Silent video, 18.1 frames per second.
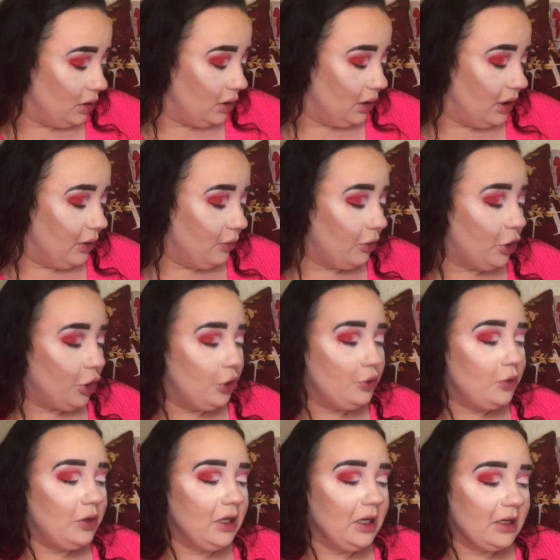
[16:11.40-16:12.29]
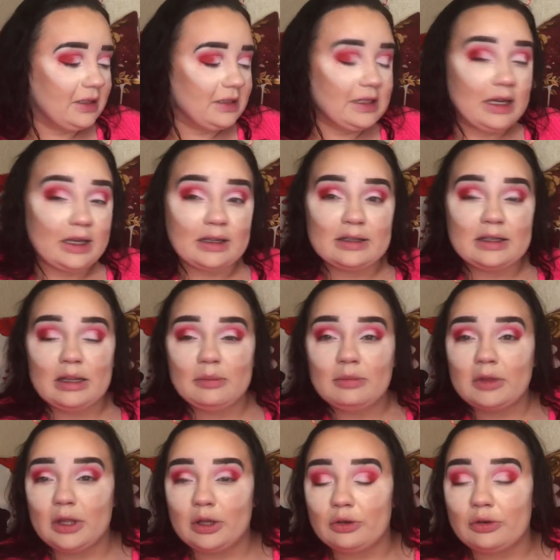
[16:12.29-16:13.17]
And we're going to do the exact same
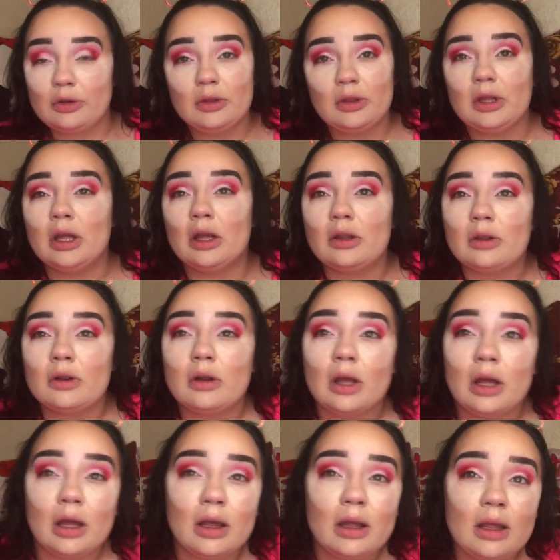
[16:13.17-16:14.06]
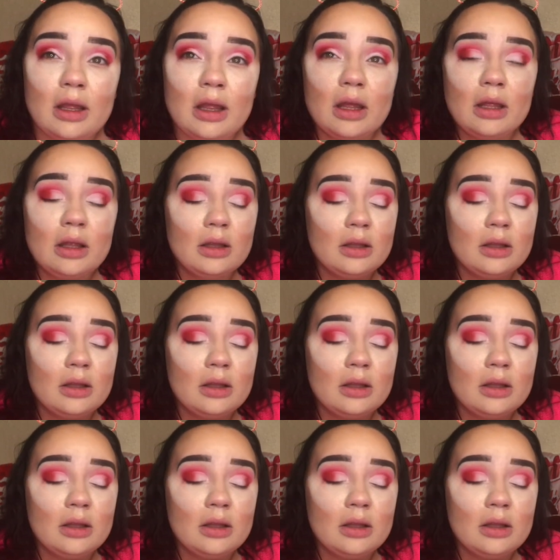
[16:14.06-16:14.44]
thing to the other eye.